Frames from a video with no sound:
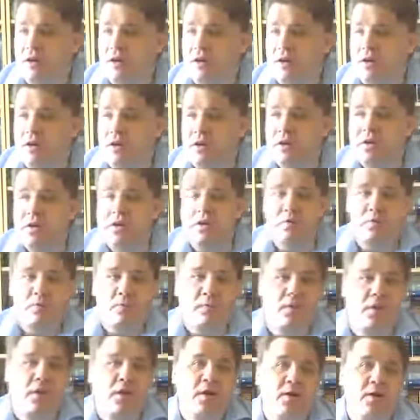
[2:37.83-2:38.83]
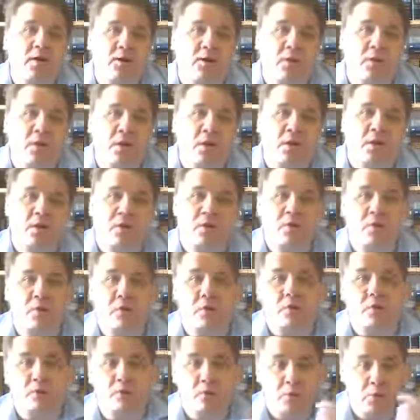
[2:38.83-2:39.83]
you need to provide some kind of
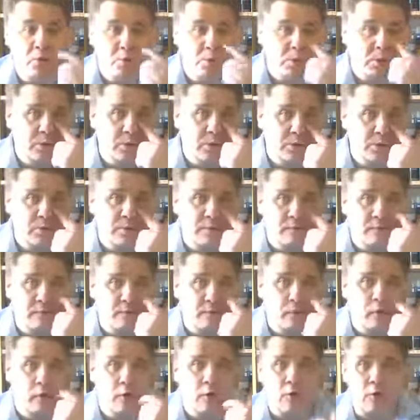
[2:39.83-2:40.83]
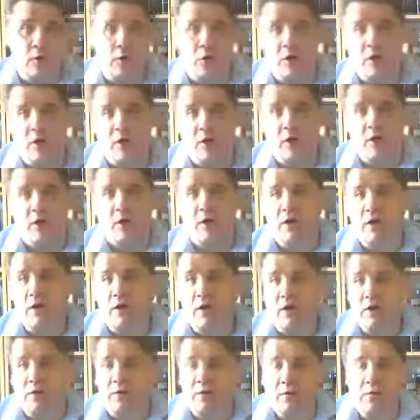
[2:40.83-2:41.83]
ground rules for
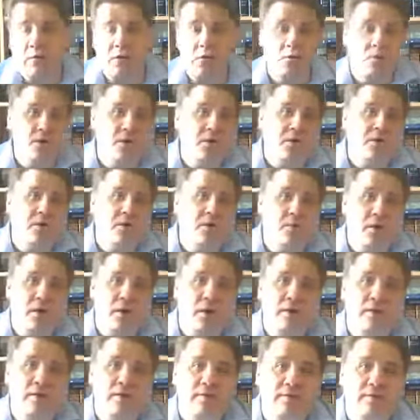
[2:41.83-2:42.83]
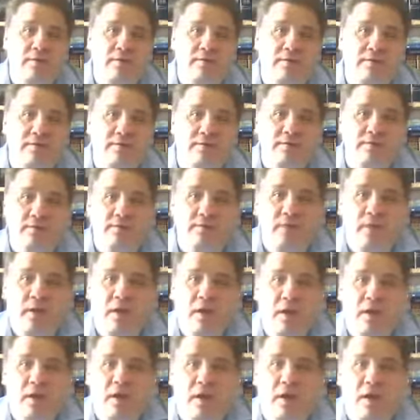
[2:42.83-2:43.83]
this written debate.
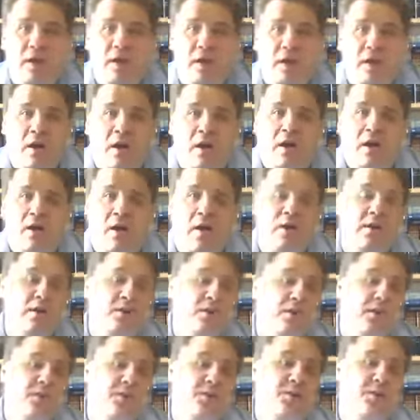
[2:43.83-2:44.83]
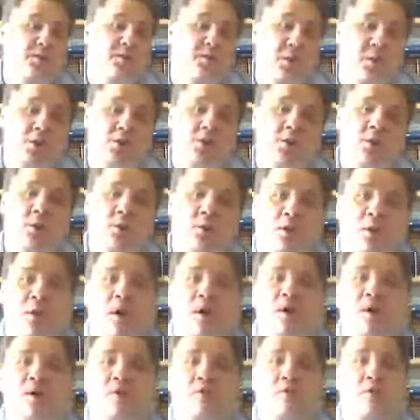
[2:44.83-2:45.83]
And you need to make sure that
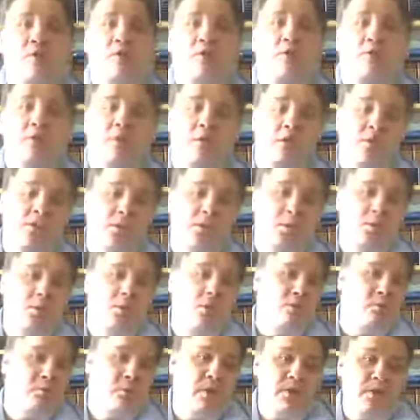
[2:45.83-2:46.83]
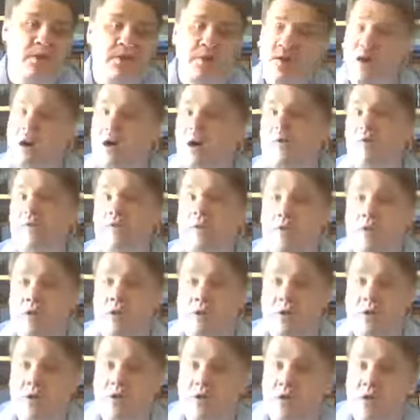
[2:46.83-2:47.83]
I agree with it. So my Skype
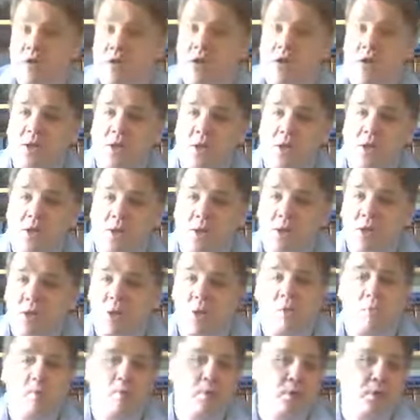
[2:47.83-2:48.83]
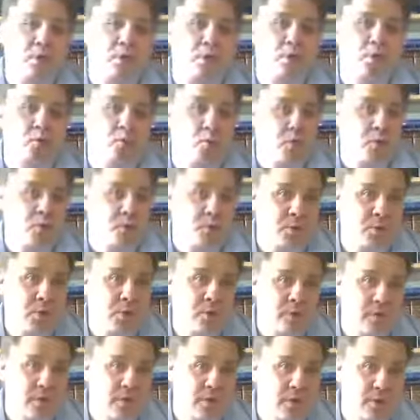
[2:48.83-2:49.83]
is
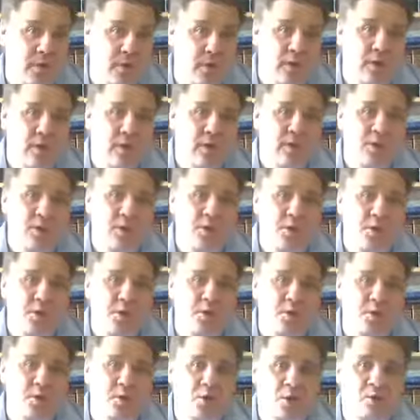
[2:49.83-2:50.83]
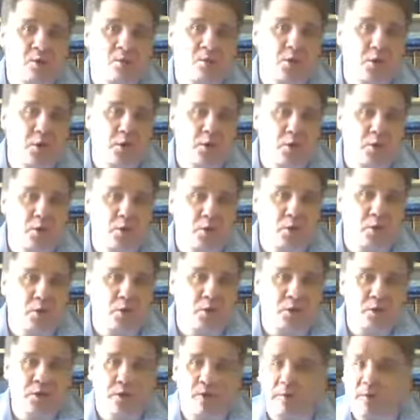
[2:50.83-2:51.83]
jason.burns107,
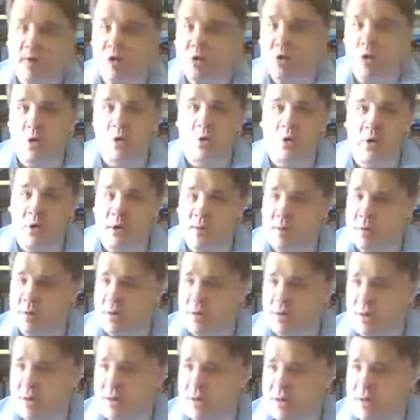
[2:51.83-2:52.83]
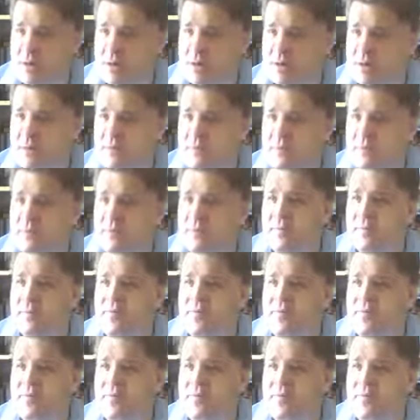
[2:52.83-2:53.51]
jason.burns107, no capital letters.